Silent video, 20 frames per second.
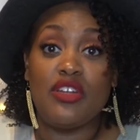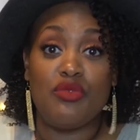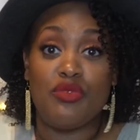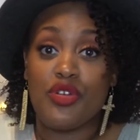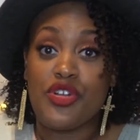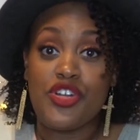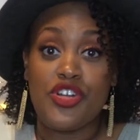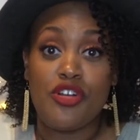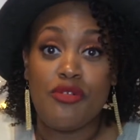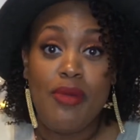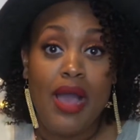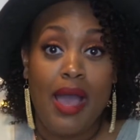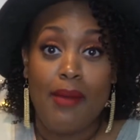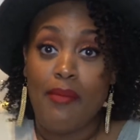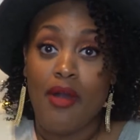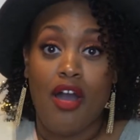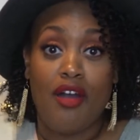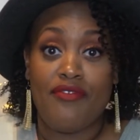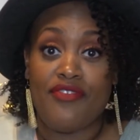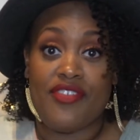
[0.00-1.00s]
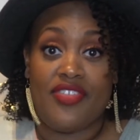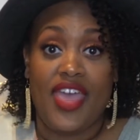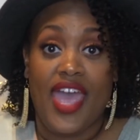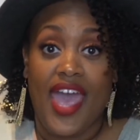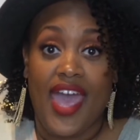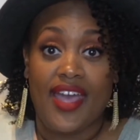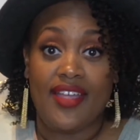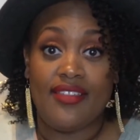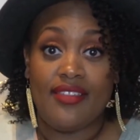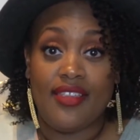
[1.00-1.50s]
room. I'm all for
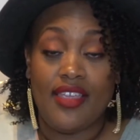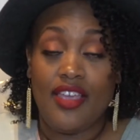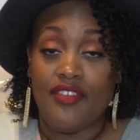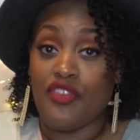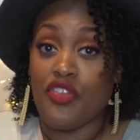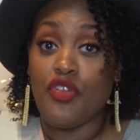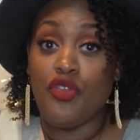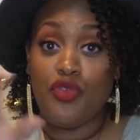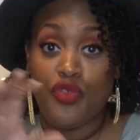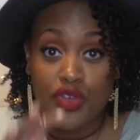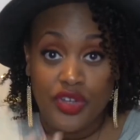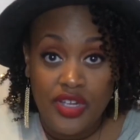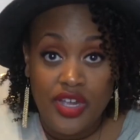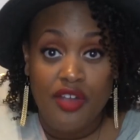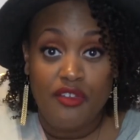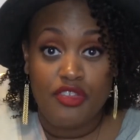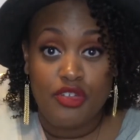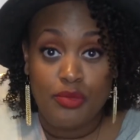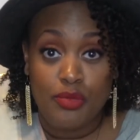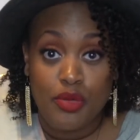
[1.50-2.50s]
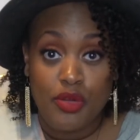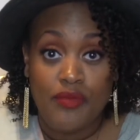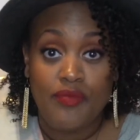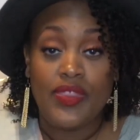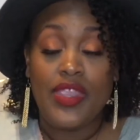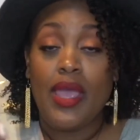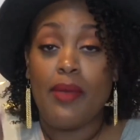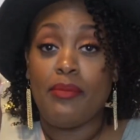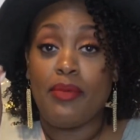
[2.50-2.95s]
that if you feel comfortable.